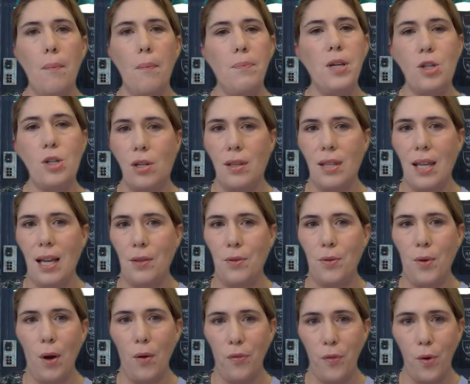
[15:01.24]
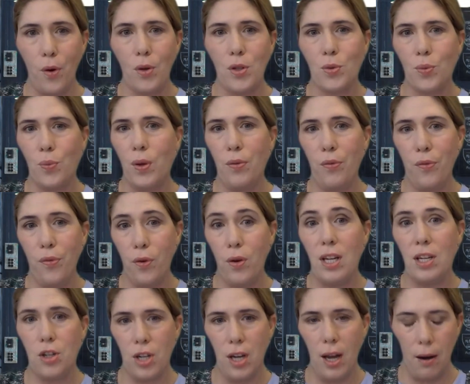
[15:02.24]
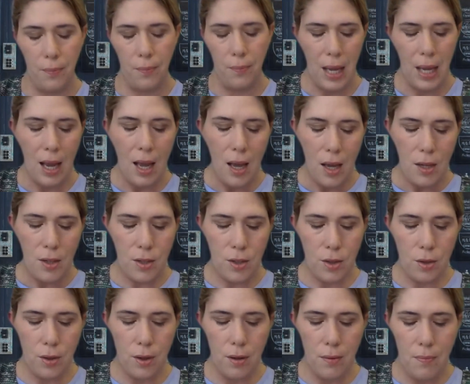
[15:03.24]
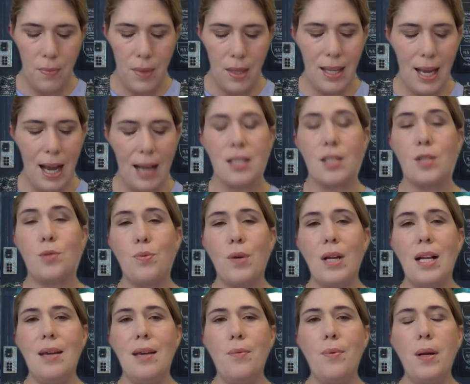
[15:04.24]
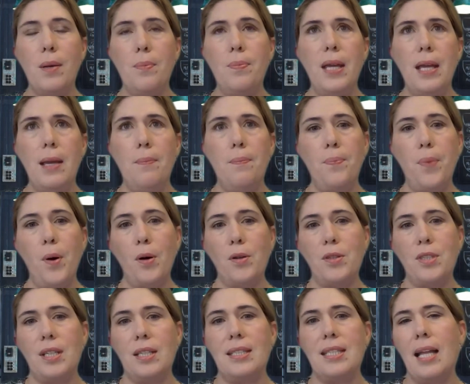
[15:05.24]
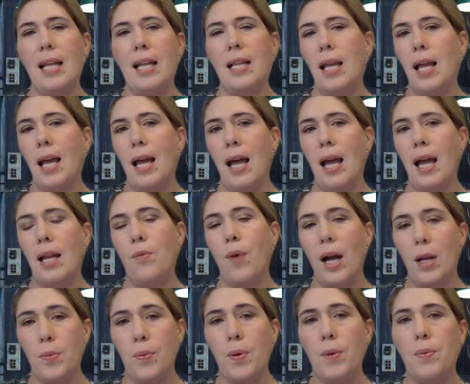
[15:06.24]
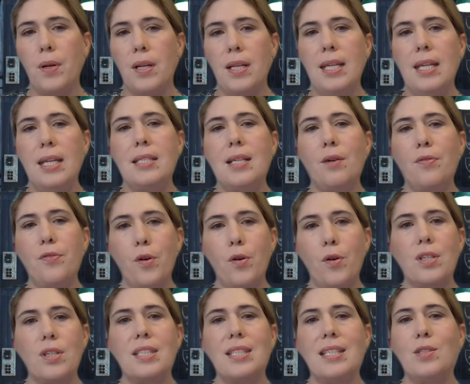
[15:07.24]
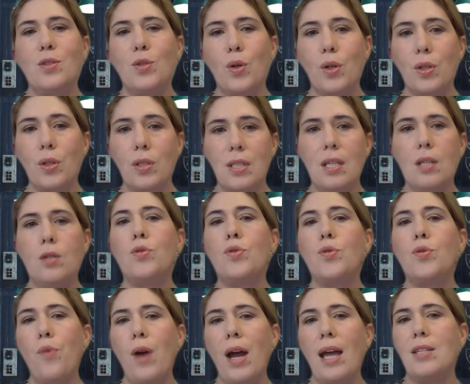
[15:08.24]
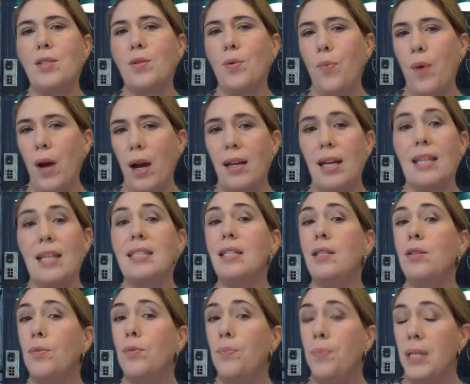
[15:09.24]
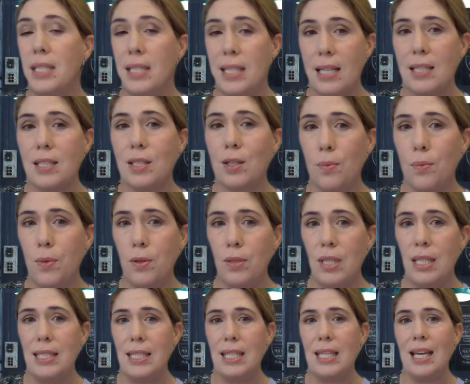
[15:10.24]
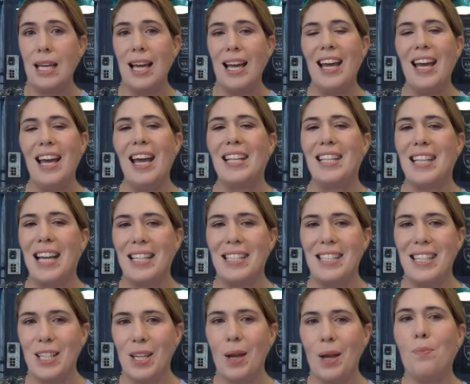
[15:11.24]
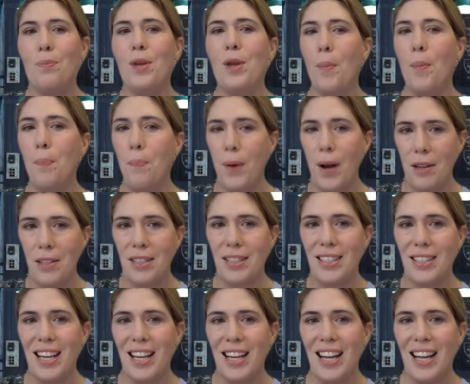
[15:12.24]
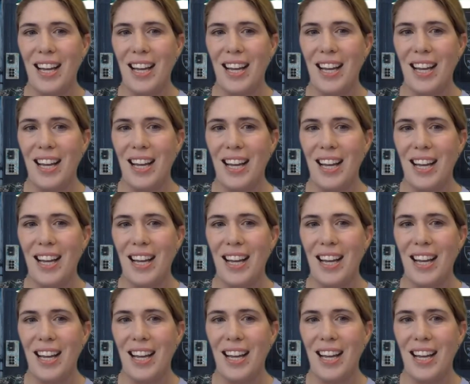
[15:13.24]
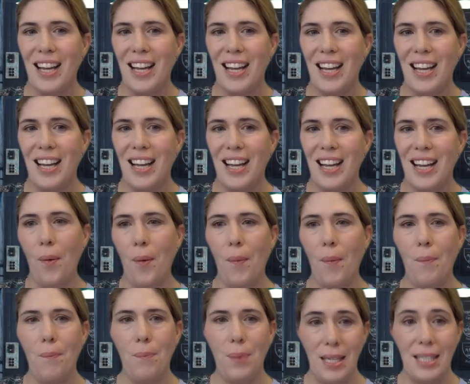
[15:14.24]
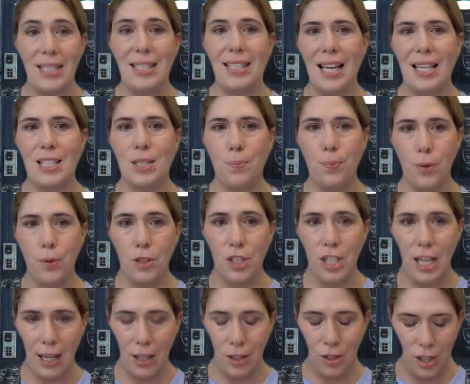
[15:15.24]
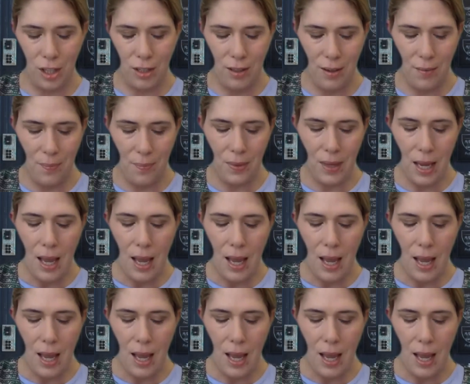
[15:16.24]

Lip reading: ambition that, of course, we fully share. So that's really will be important. And what we would need, of course, is to continue to raise awareness in the business community that it can be a plus, that it's important in your business projection.